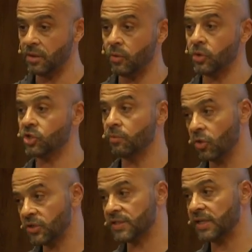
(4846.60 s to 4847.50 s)
which
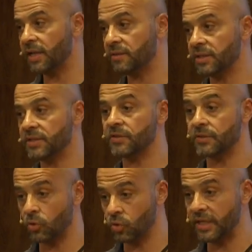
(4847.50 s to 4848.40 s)
most scientists
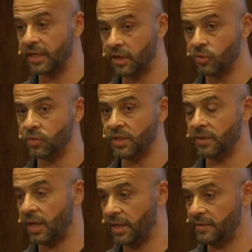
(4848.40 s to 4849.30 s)
don't include in
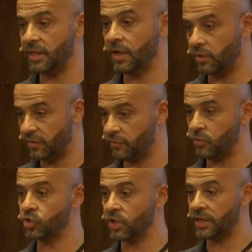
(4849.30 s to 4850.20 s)
the idea of
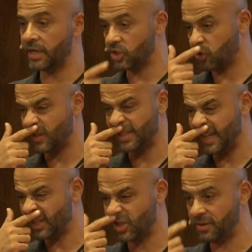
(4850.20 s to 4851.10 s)
evolution and natural
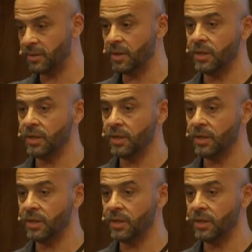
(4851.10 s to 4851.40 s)
selection,